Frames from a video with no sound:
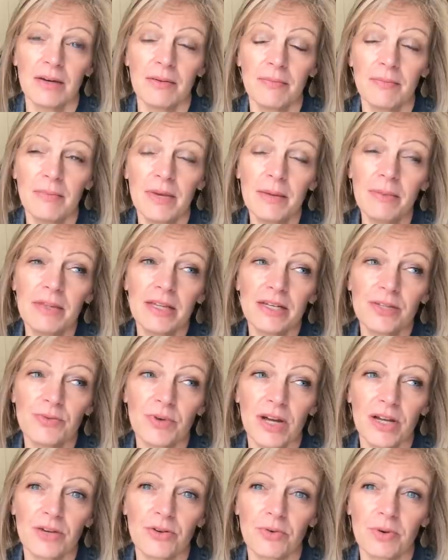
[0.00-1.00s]
maybe that's
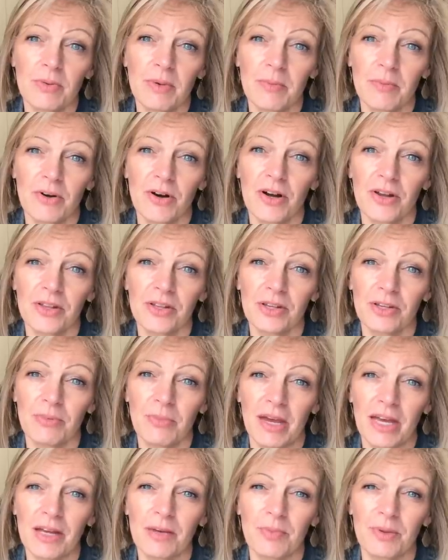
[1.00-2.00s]
why I don't remember all that you
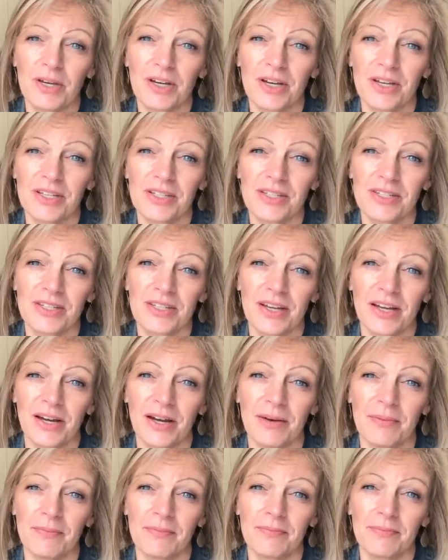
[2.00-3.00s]
make because
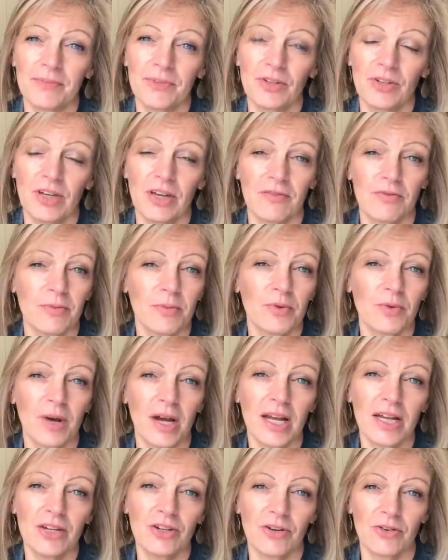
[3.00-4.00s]
um, you give them
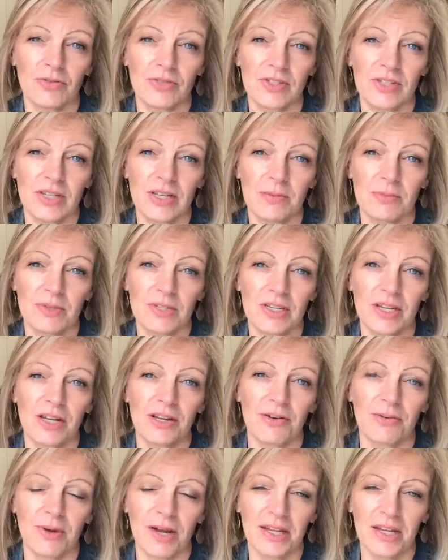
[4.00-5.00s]
away and you don't see them
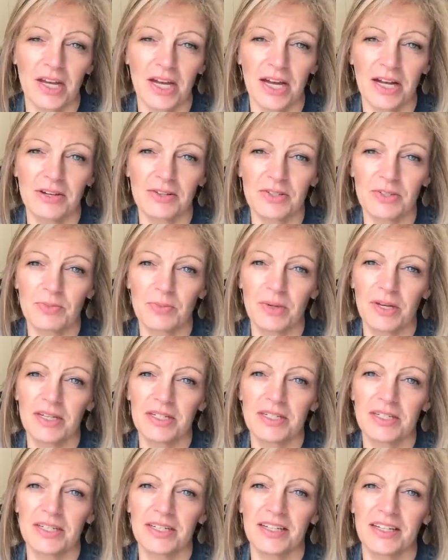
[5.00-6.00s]
sitting around the house.
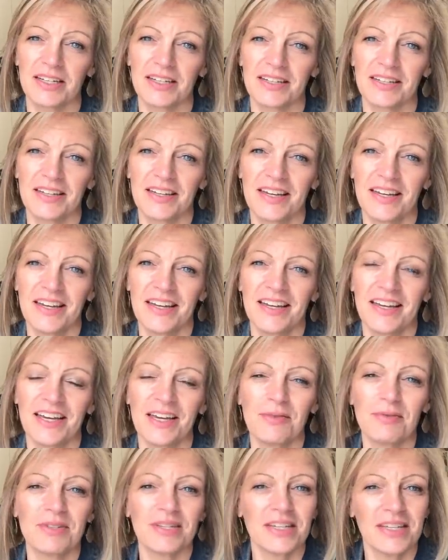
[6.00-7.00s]
But uh,
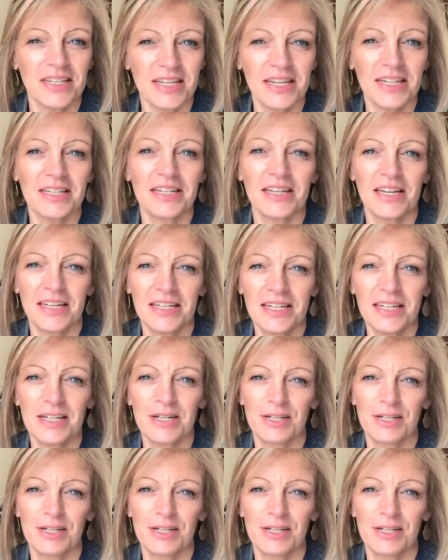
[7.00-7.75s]
it was a neat a neat